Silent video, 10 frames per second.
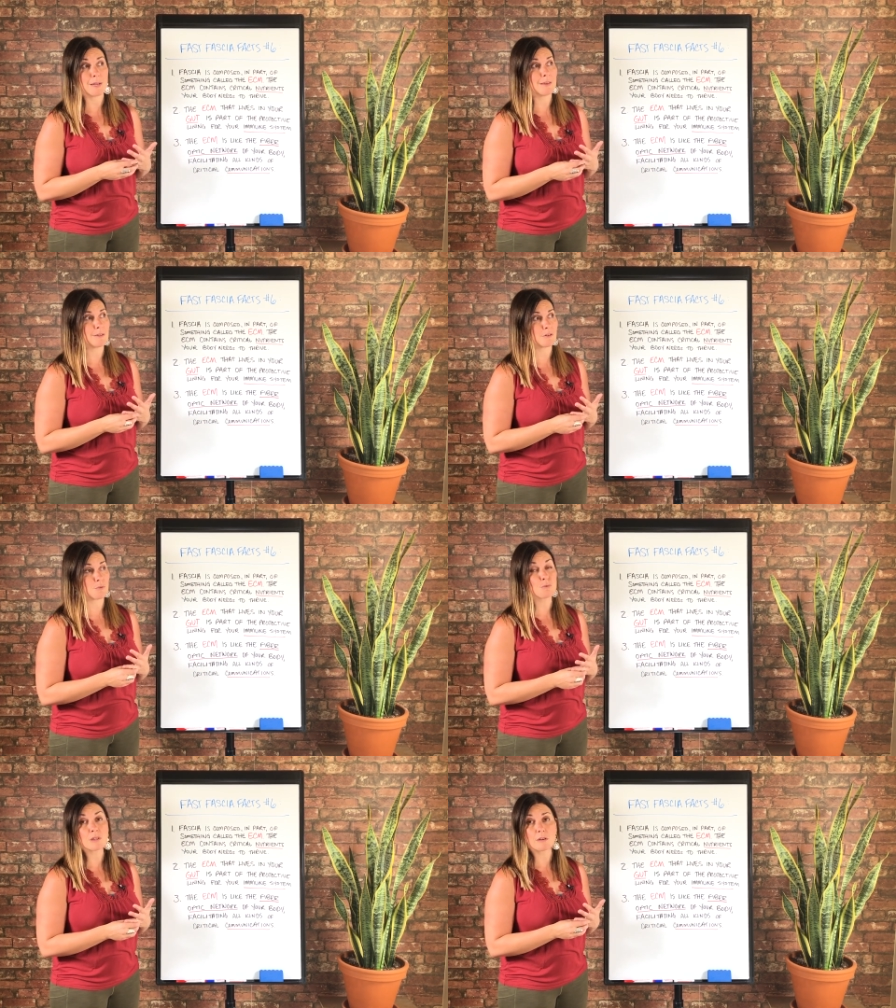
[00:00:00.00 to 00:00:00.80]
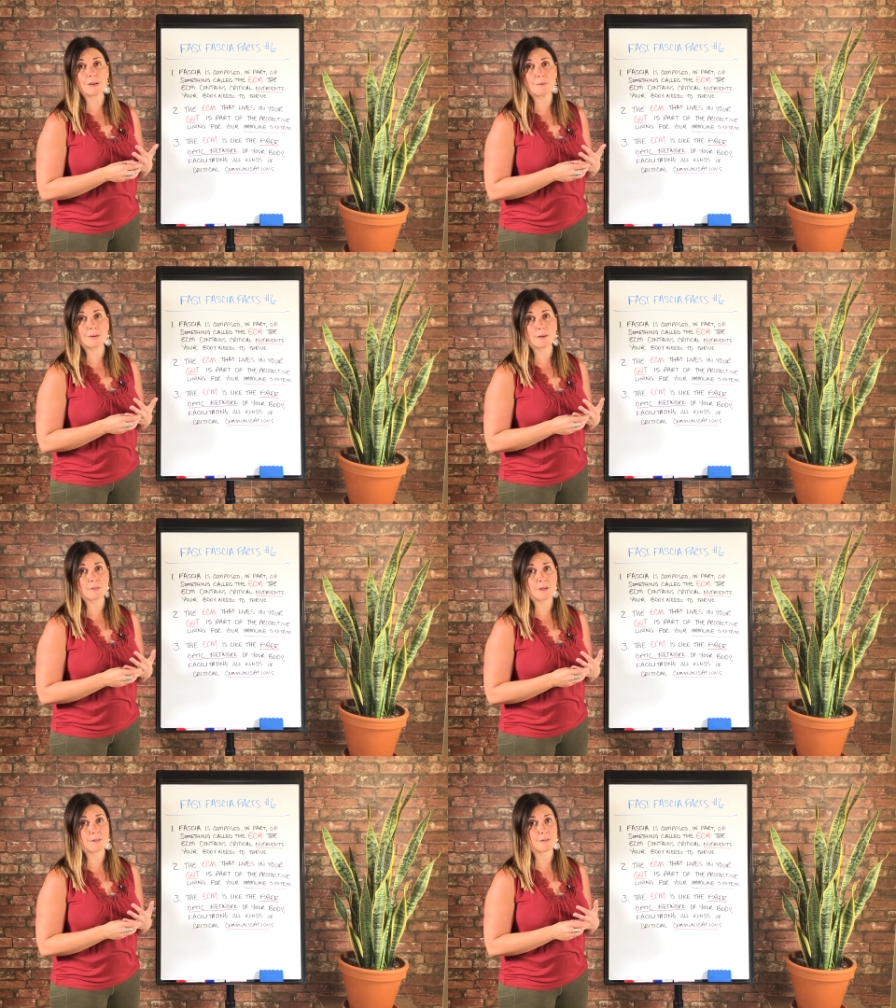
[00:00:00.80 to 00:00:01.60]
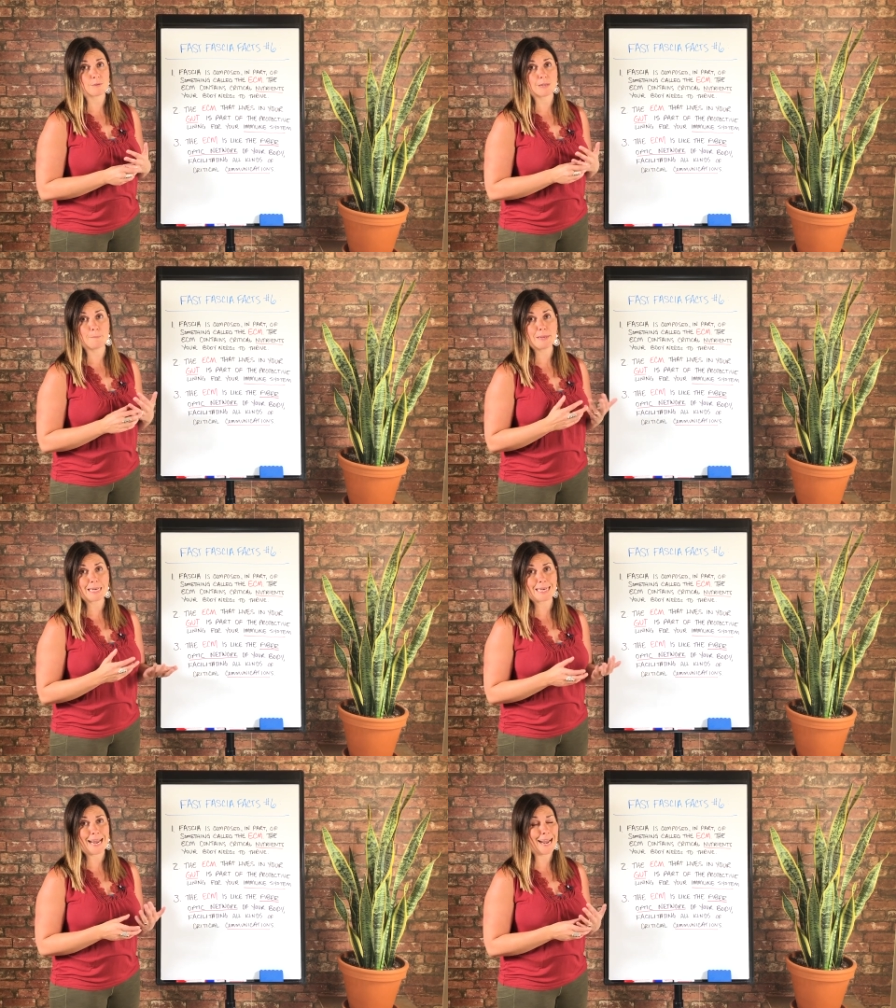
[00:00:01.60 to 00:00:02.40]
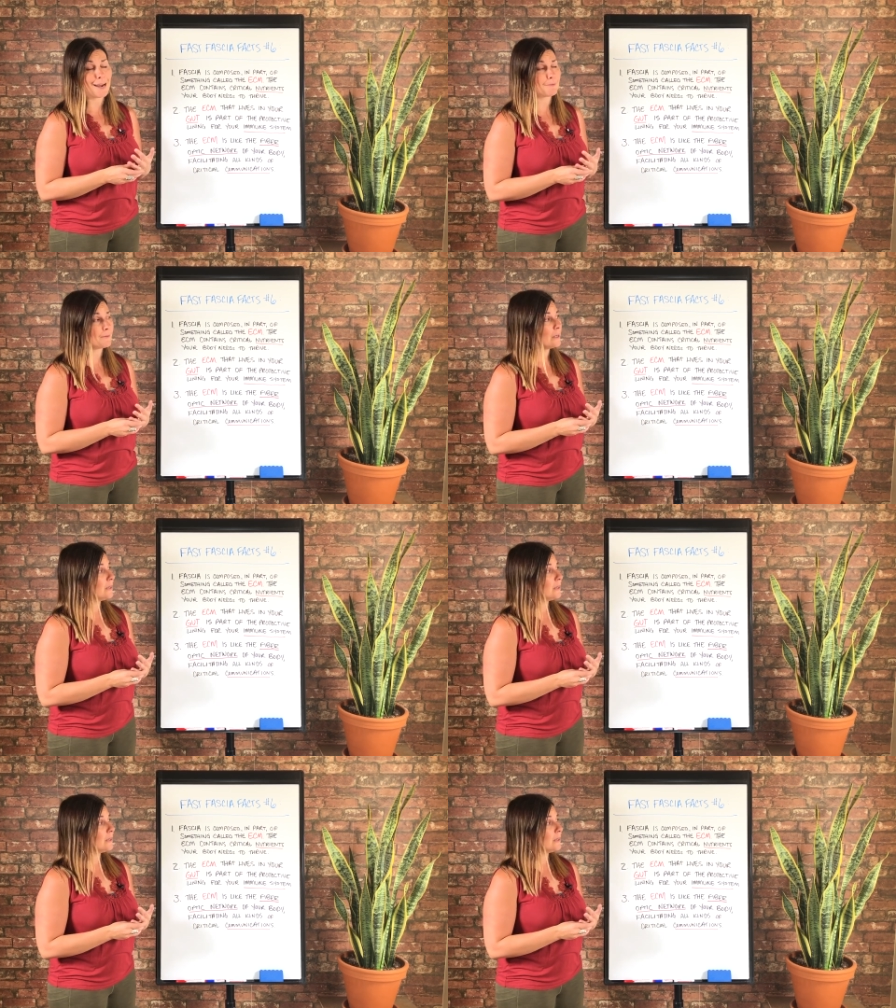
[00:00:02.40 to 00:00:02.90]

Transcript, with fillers: I think there's a really great one out there that's only a minute and a half,